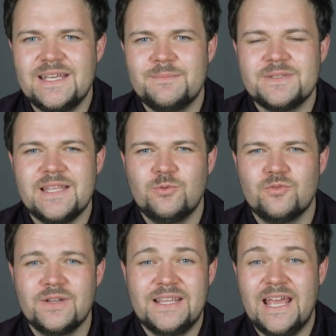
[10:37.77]
tips that
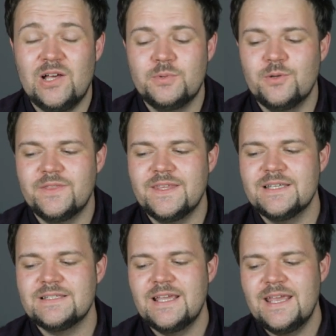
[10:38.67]
will really help you with
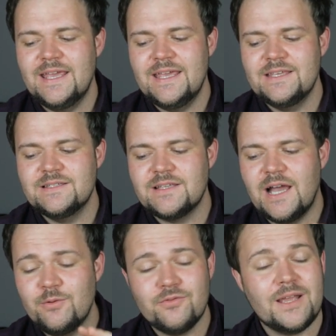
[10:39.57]
this is
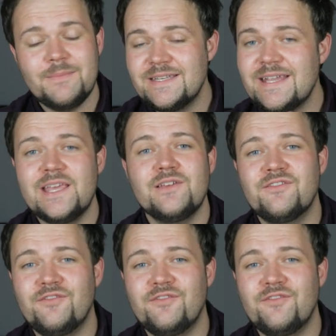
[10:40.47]
I would recommend taking